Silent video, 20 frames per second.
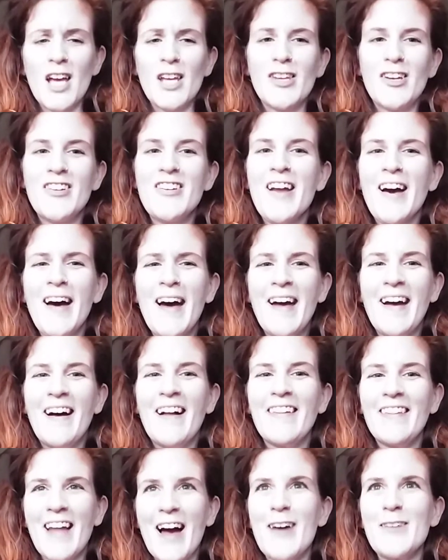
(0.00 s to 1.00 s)
you're not
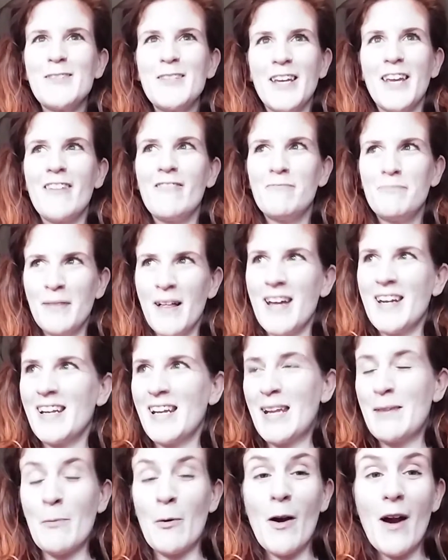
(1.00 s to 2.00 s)
allowed to give blood
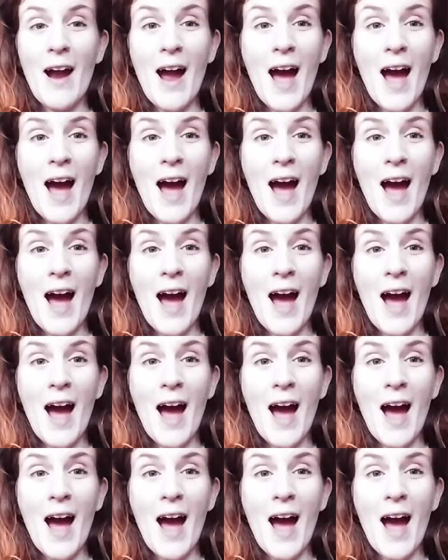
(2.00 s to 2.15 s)
anymore.